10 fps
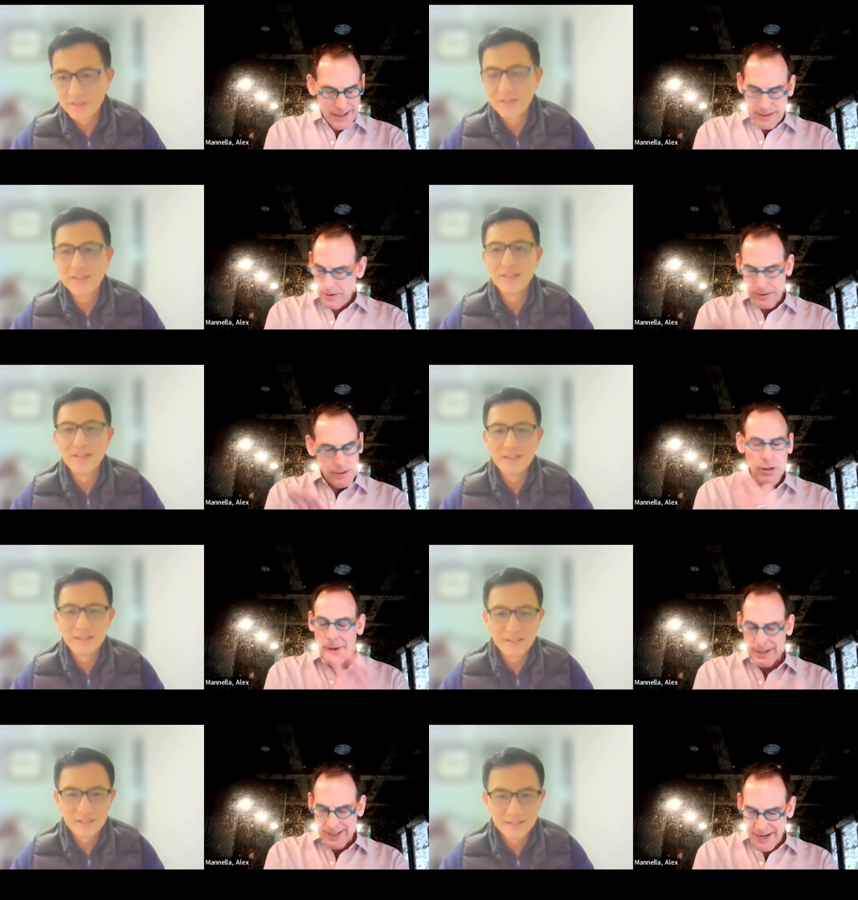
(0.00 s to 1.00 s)
Speaker 1: So it's so
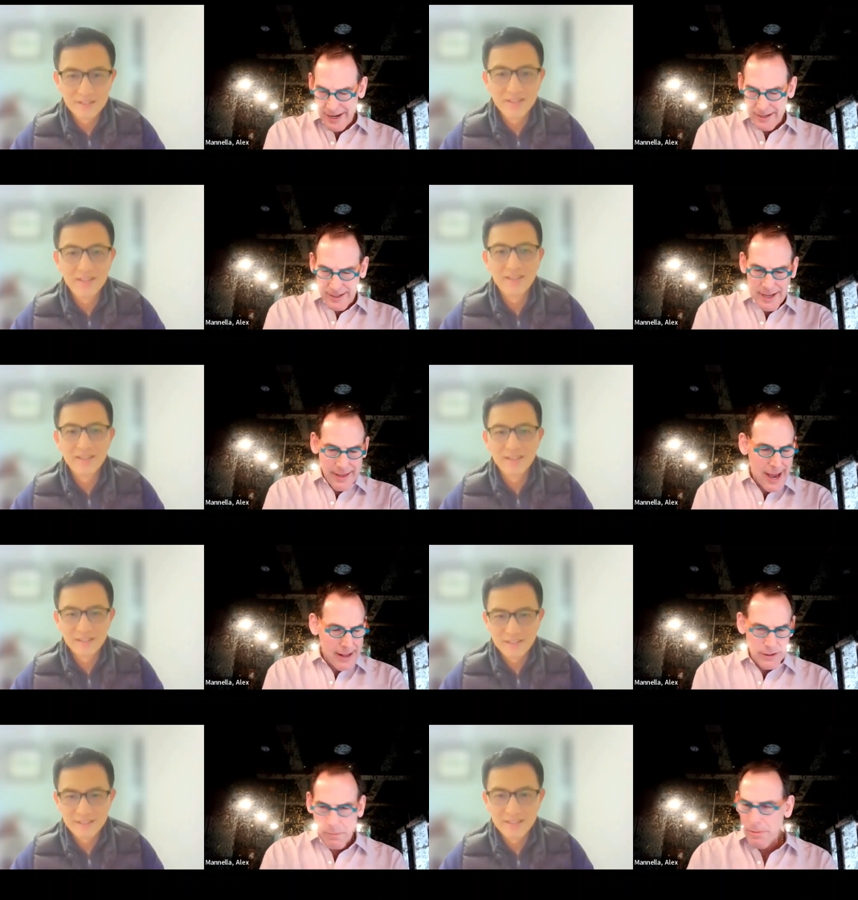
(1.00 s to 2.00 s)
exciting to see
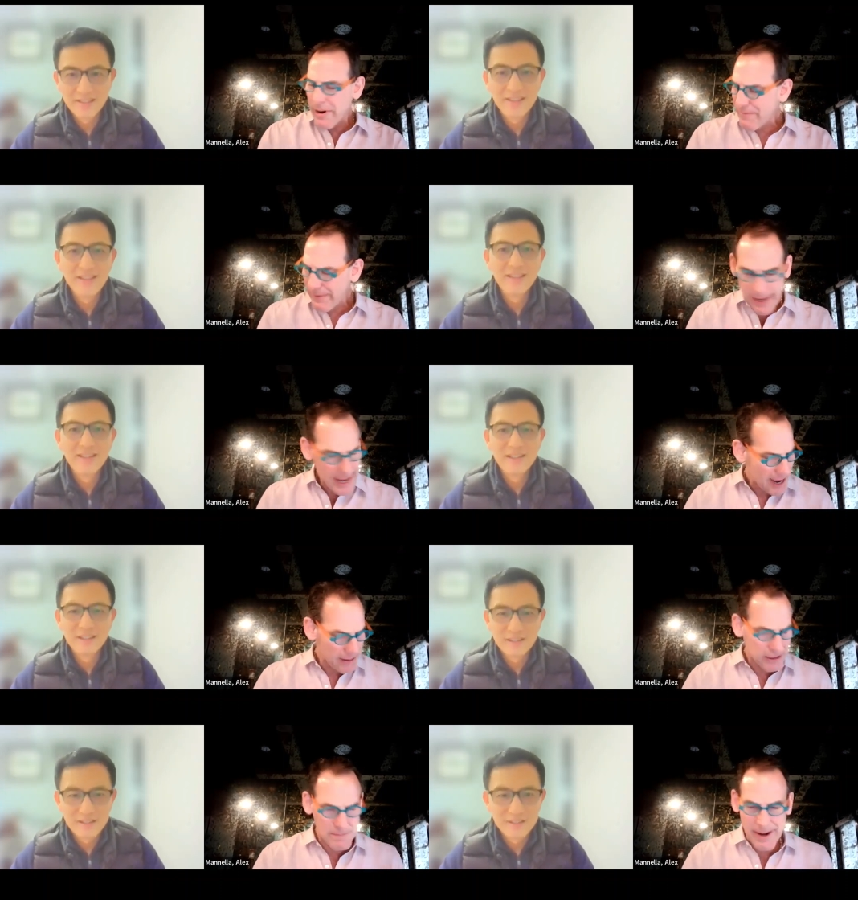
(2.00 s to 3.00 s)
that. So briefly,
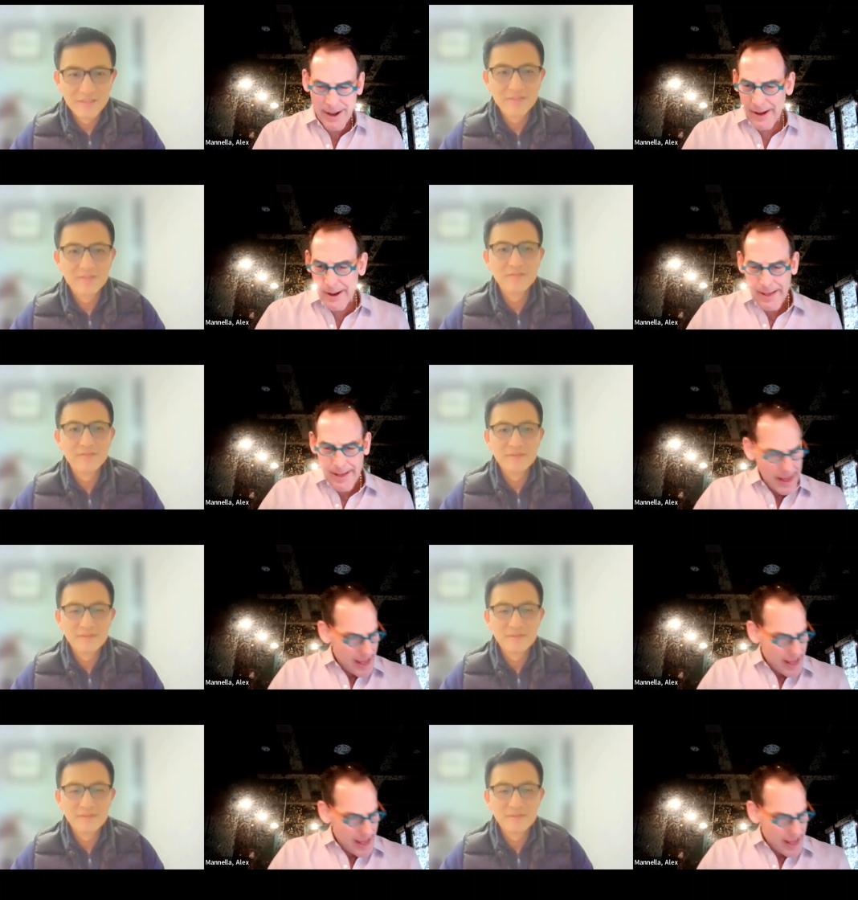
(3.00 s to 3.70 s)
Alex Manala,